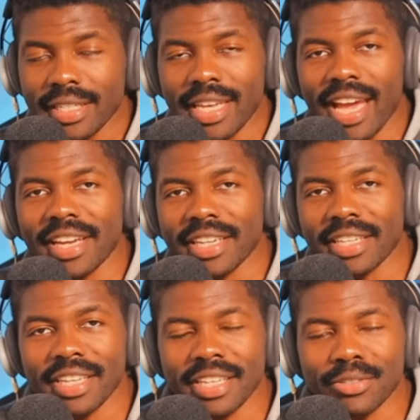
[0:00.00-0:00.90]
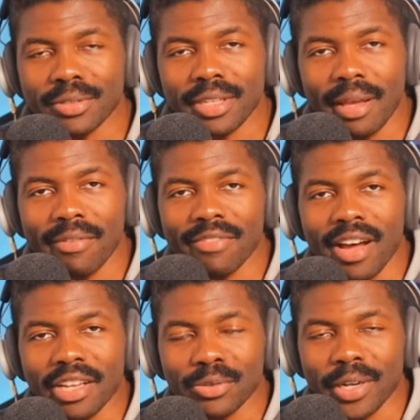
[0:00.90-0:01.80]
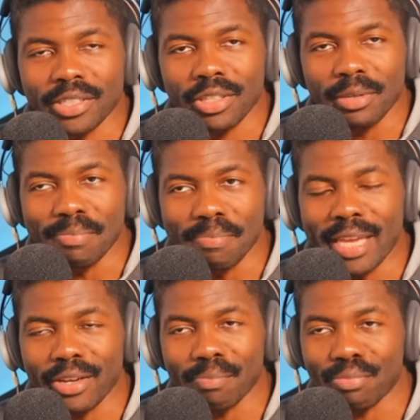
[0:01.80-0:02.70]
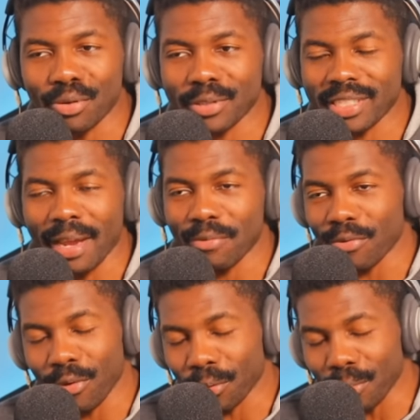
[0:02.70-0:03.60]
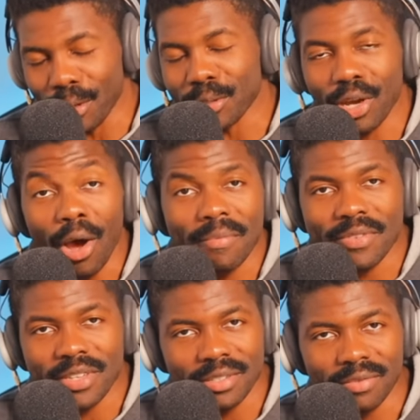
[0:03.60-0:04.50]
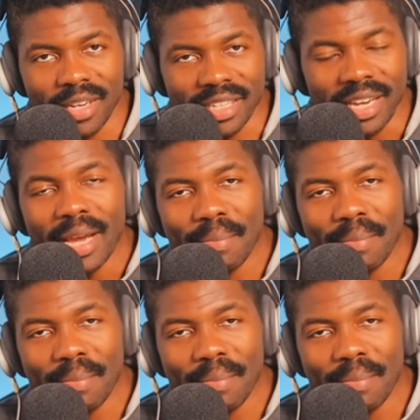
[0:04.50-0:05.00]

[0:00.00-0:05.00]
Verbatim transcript: Yeah, it, it took them that far to actually make a prototype for the most obvious thing.